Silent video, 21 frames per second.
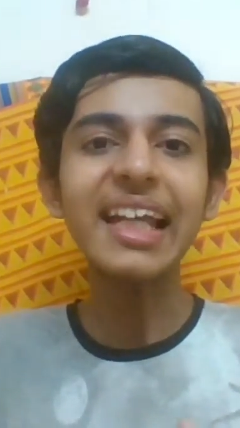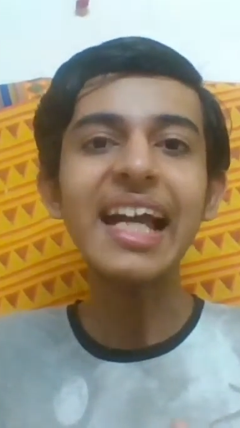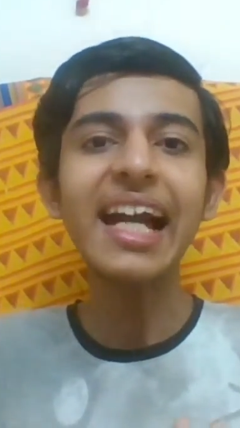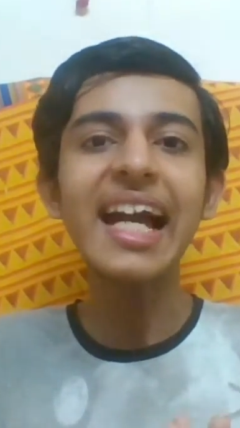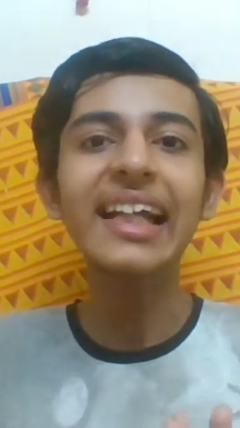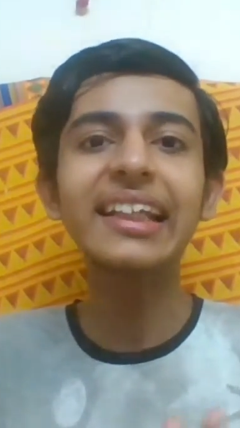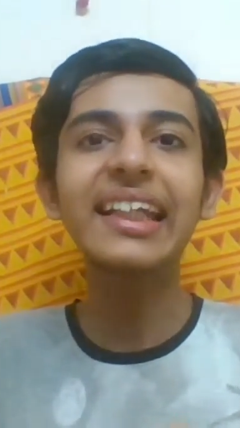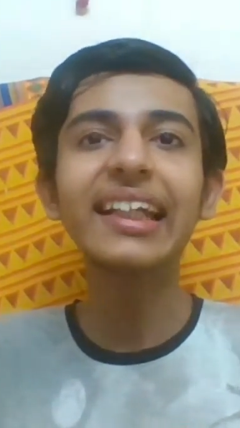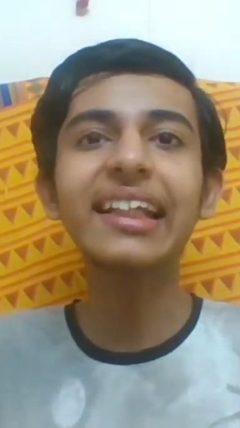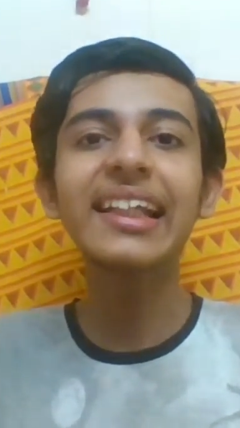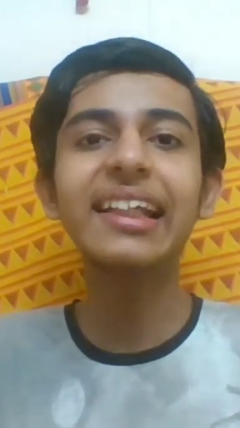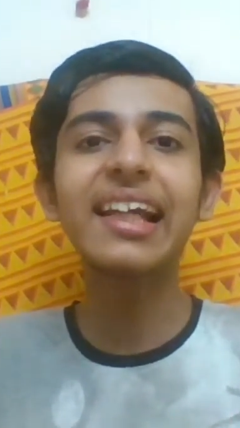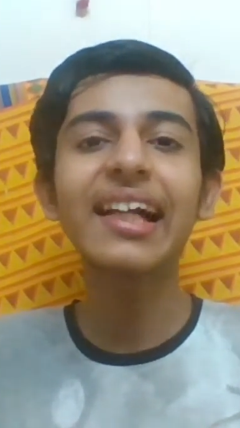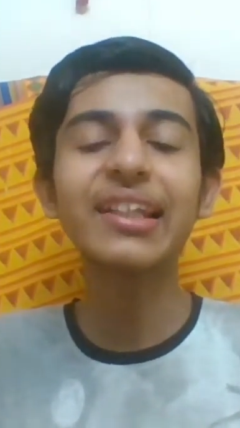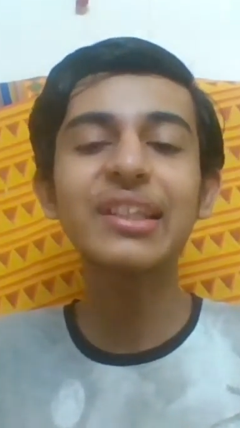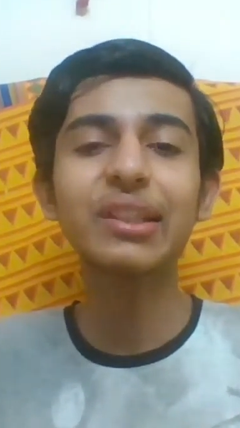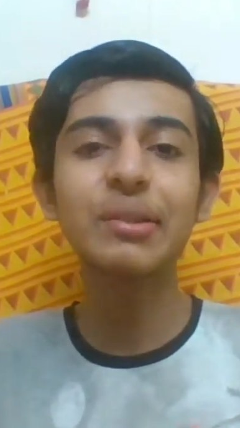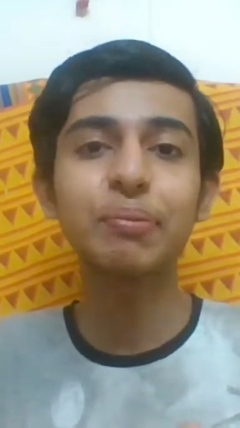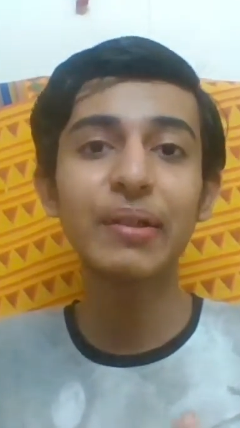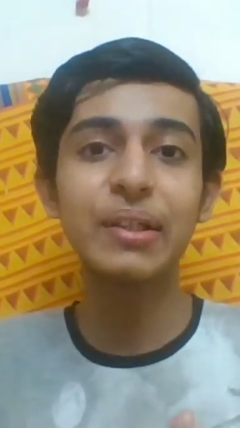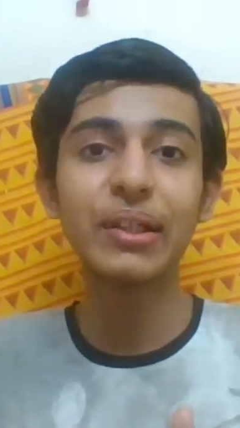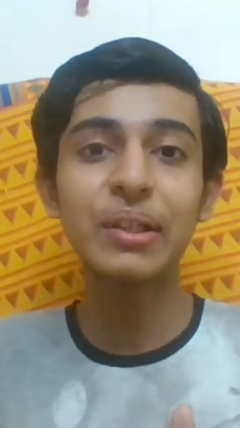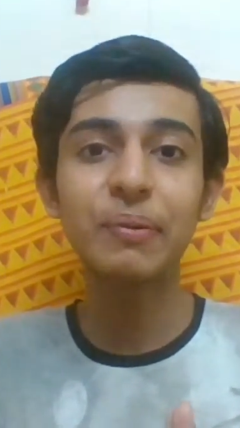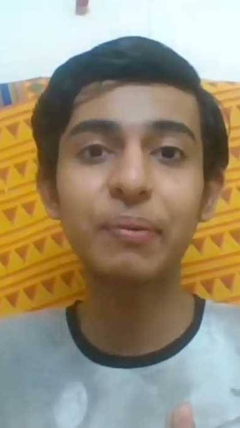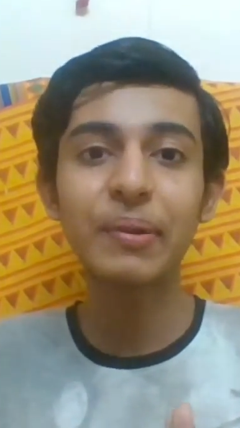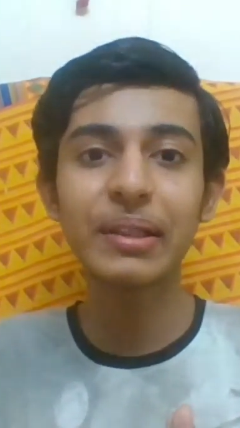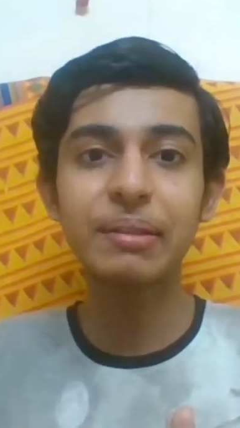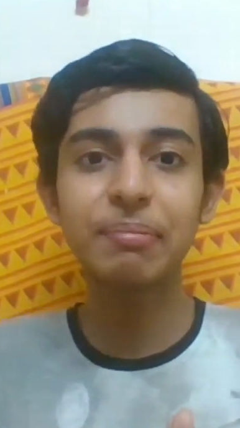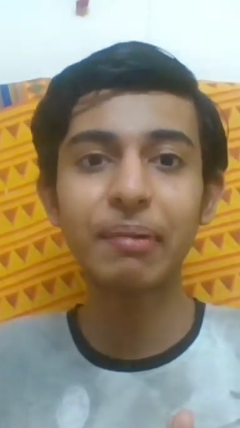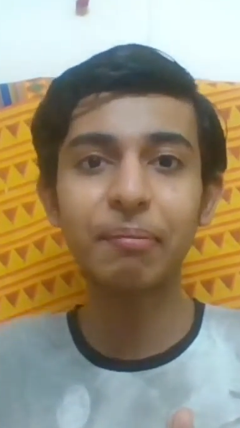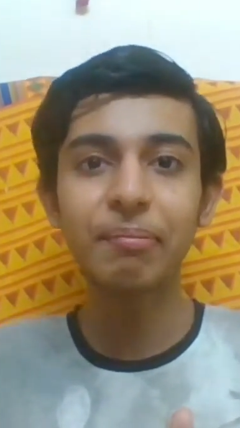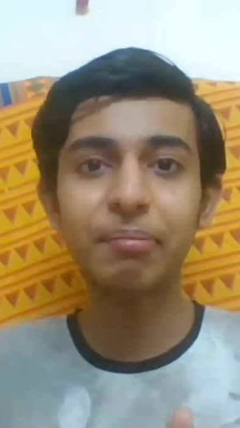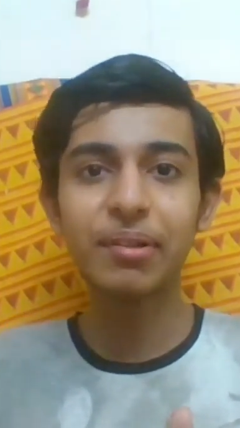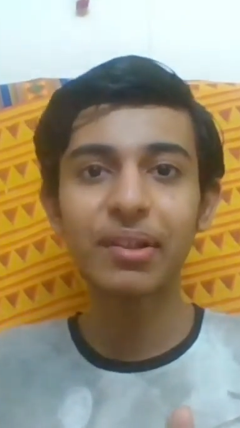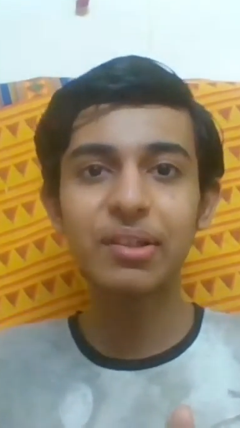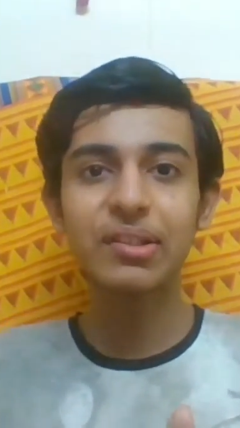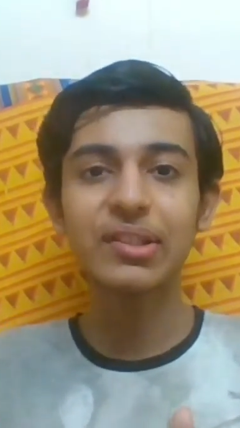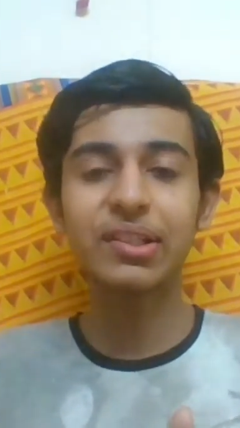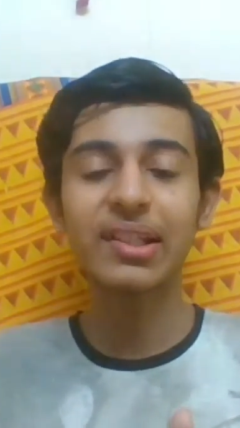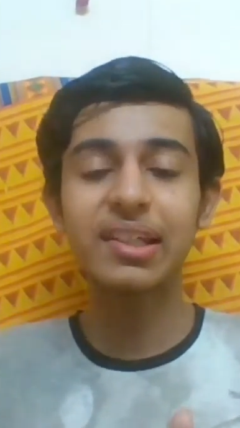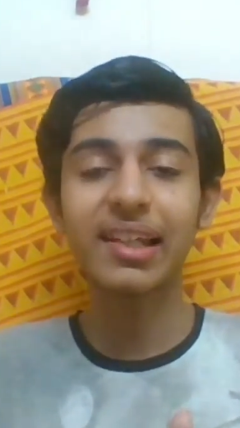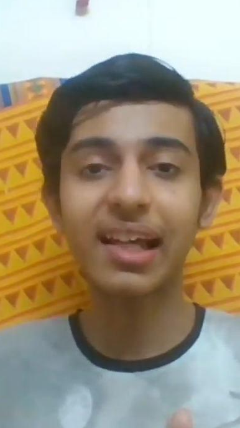I think the last video was
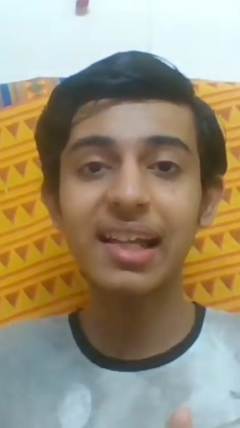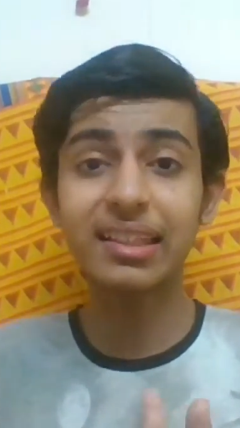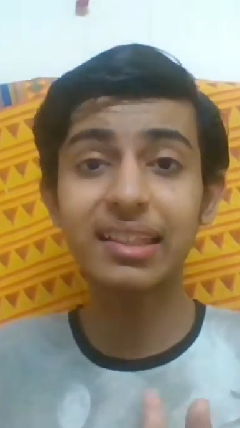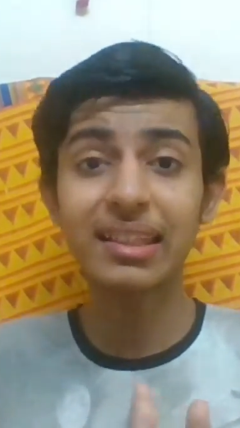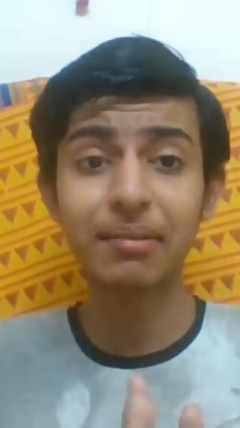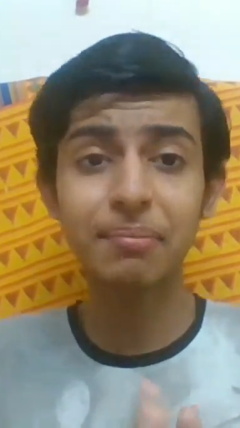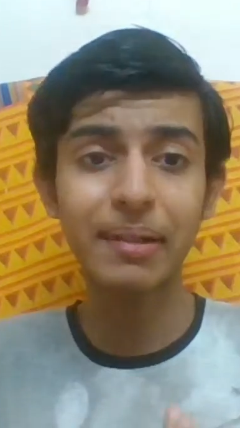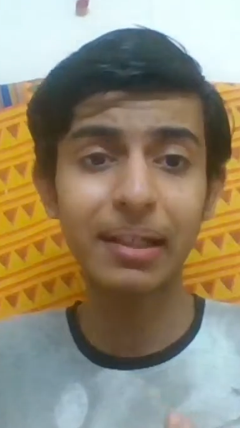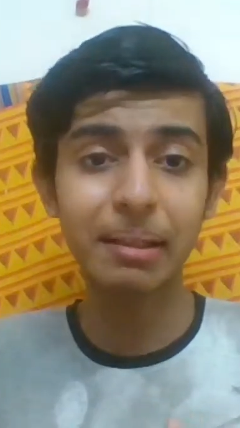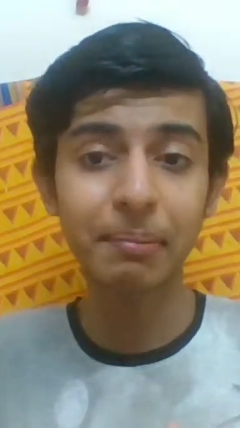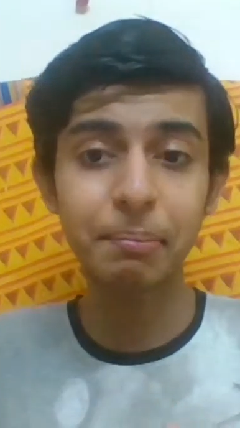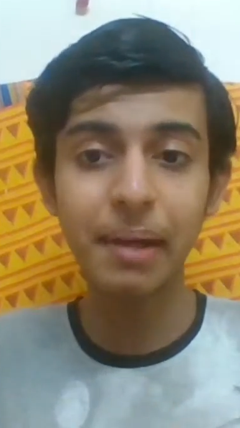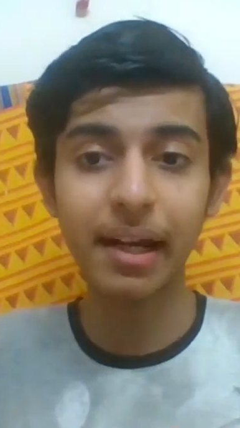published last month,